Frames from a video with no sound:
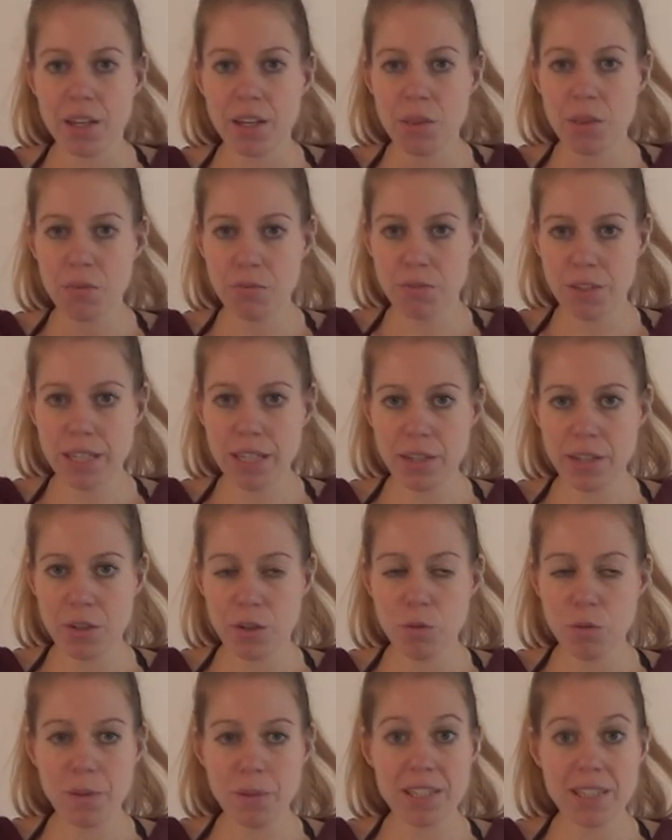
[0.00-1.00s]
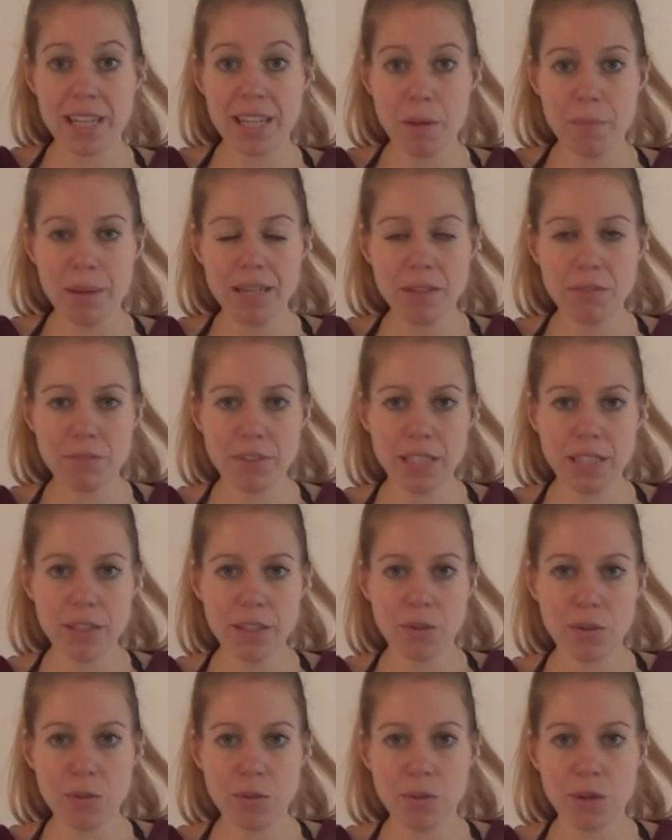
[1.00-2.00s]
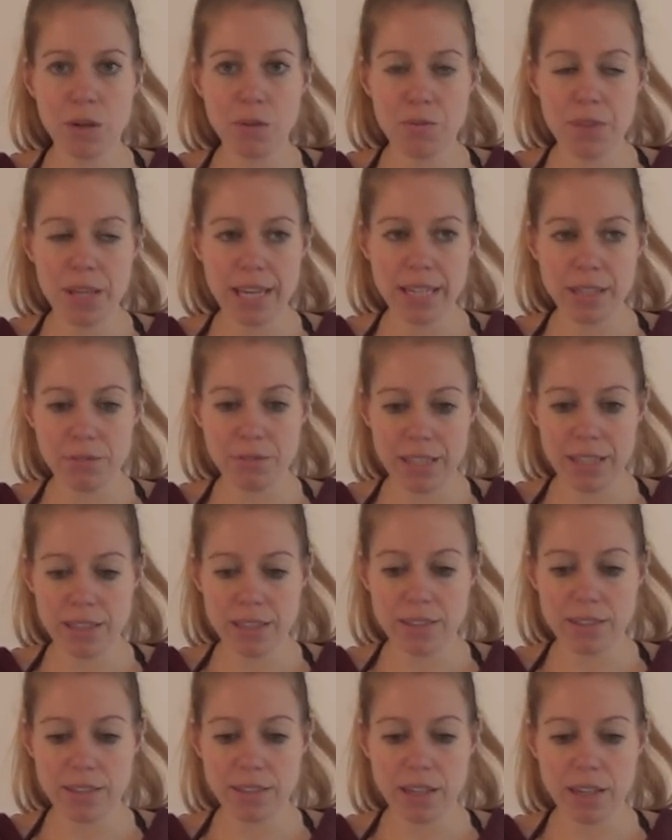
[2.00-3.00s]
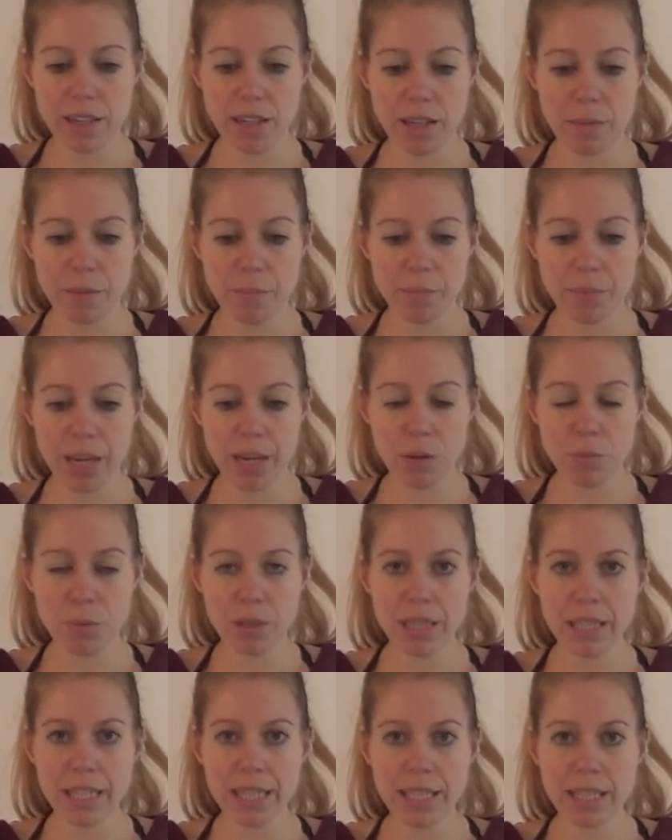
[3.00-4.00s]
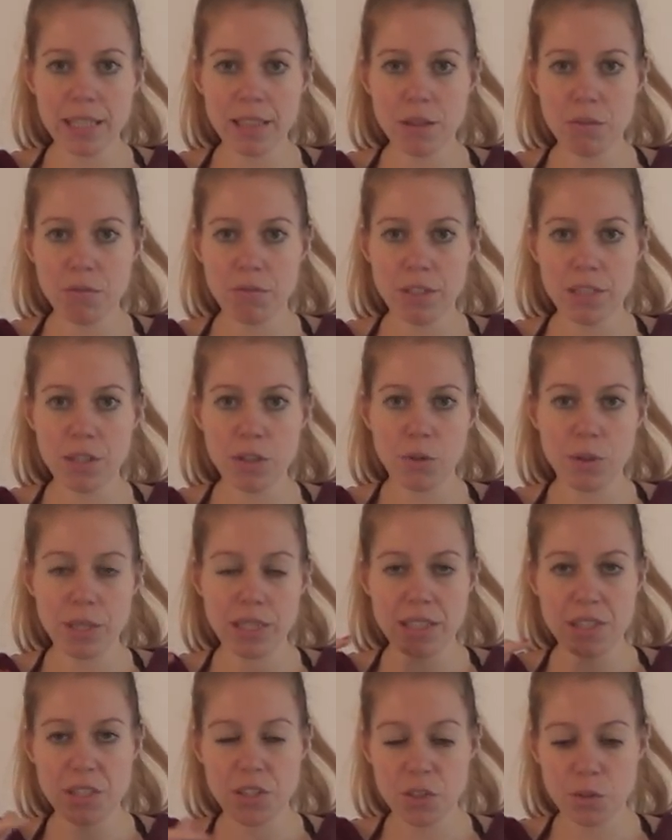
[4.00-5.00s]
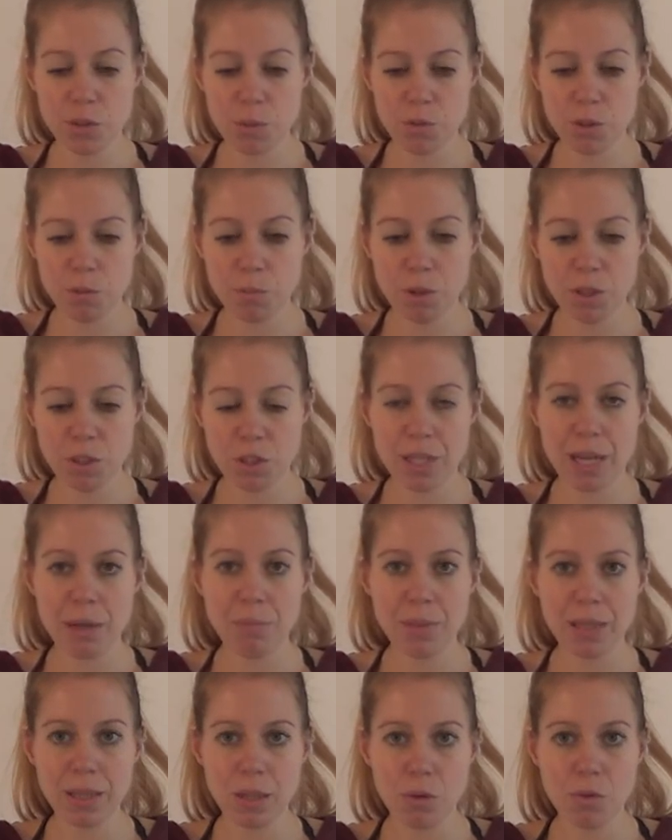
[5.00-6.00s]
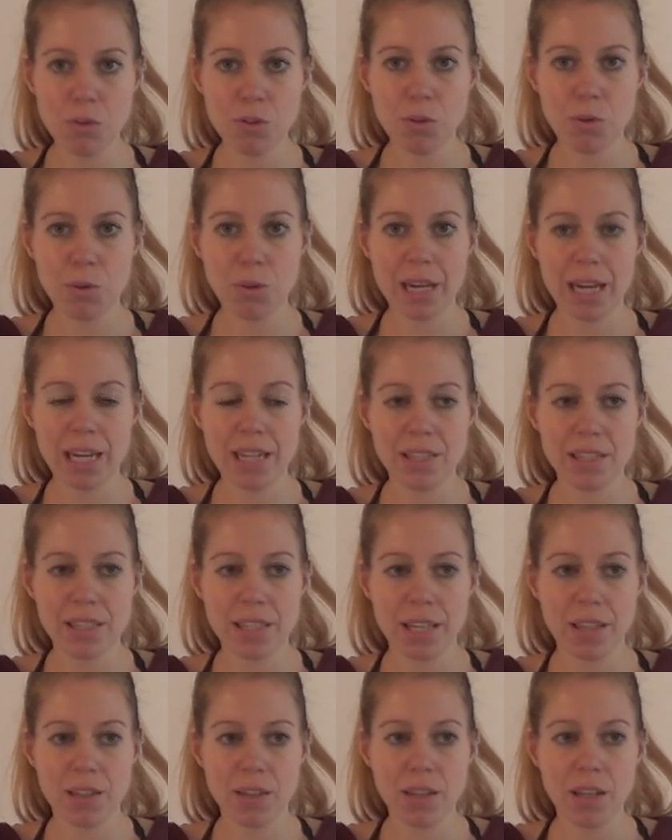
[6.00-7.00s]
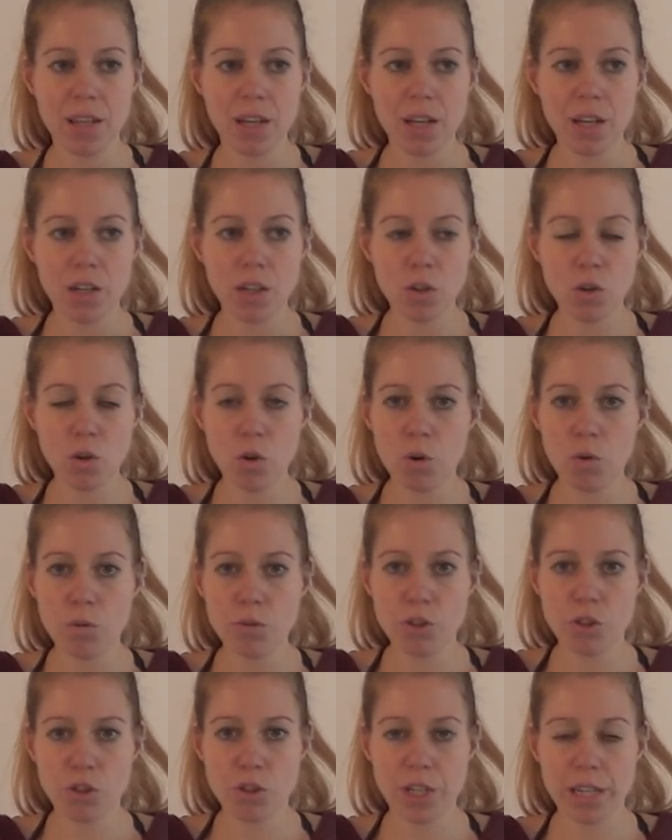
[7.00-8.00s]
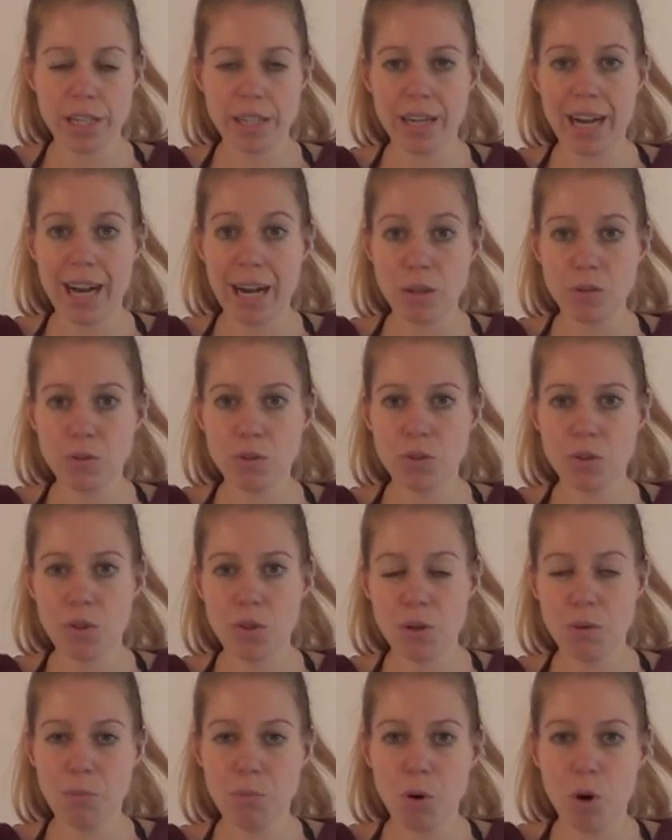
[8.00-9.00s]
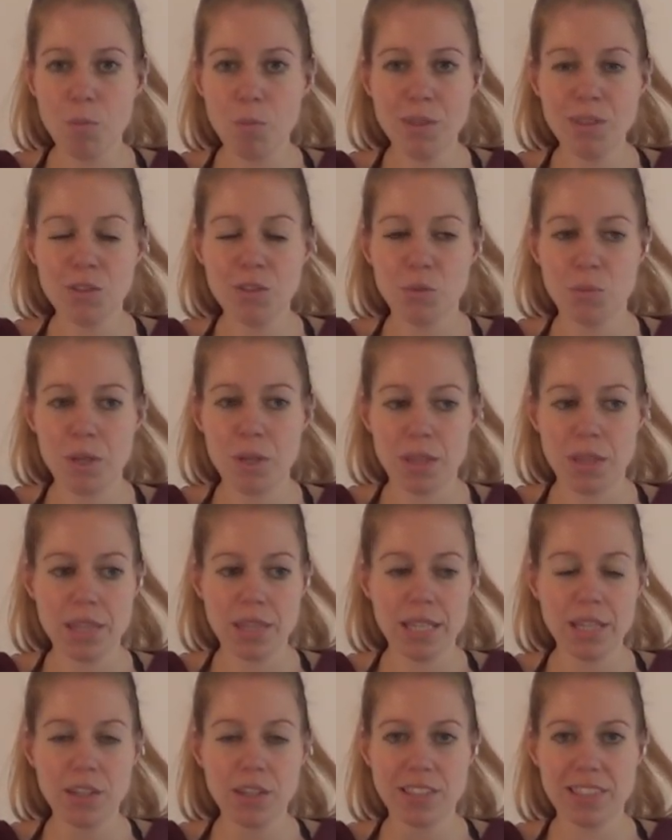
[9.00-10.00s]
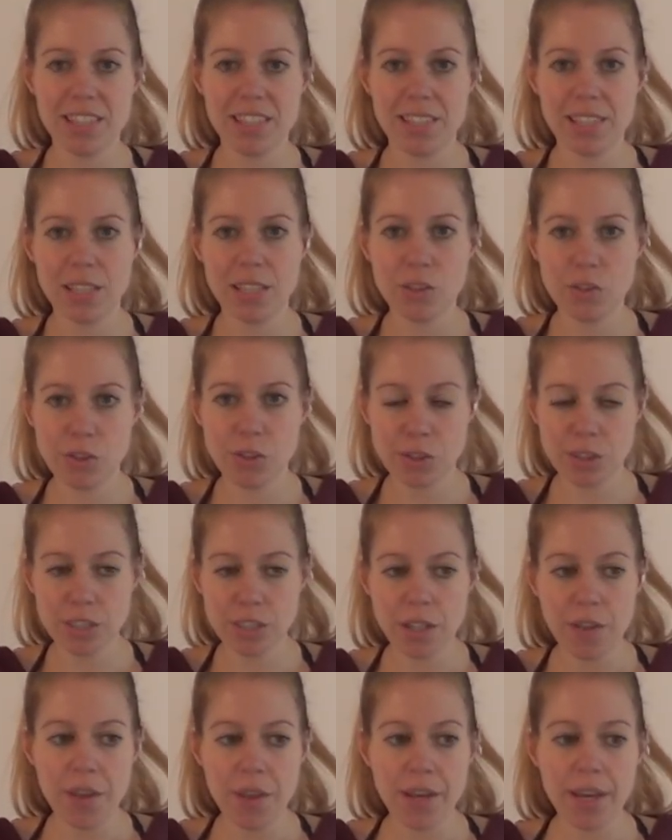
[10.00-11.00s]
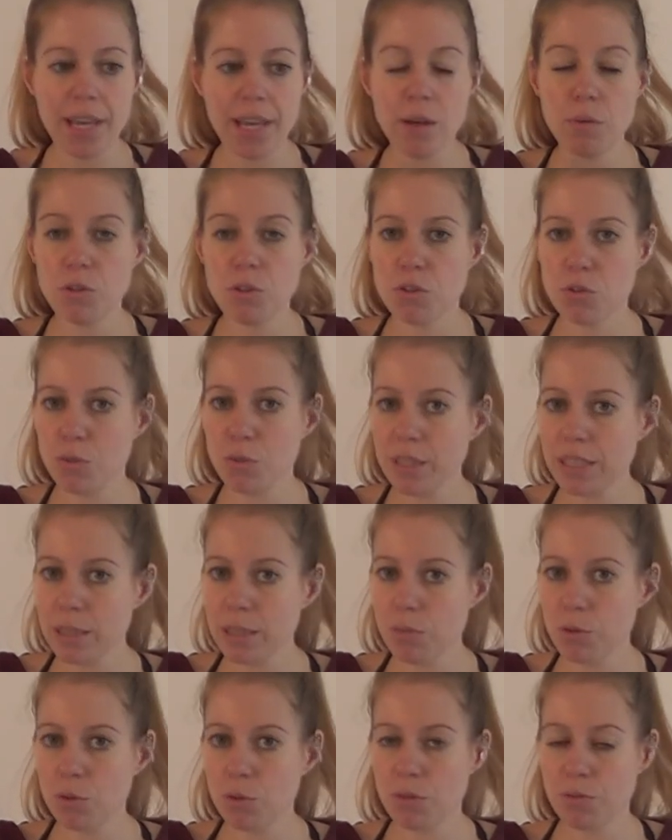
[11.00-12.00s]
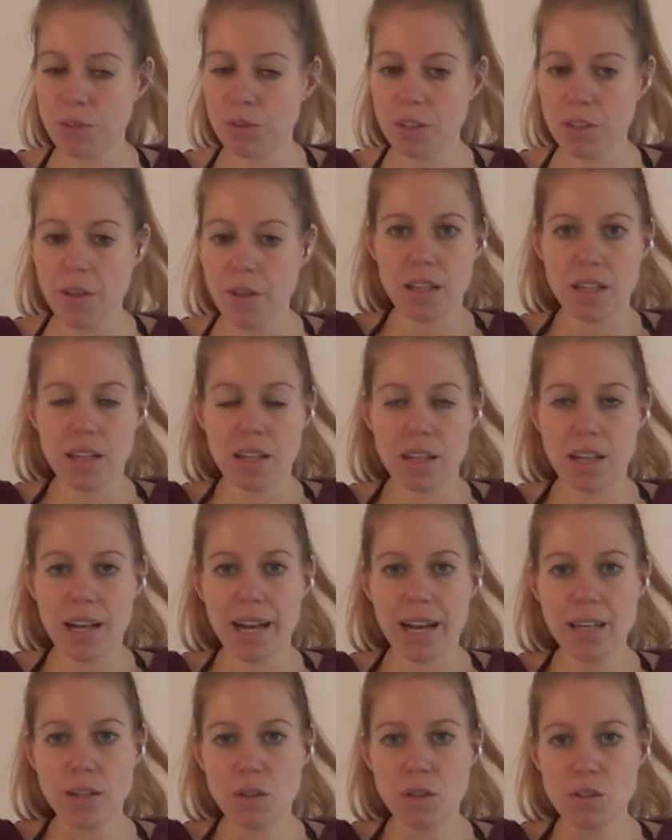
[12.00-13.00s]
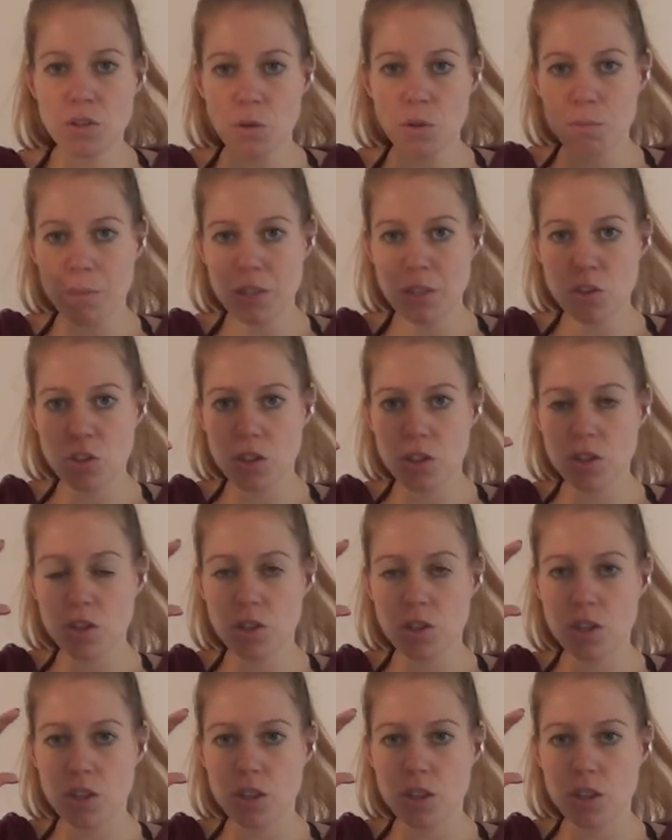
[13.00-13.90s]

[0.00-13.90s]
the video, because I made a video of that event. I will link the video in the description box down below so you guys can go check out the moment with the autistic girl. It was really beautiful. I also mentioned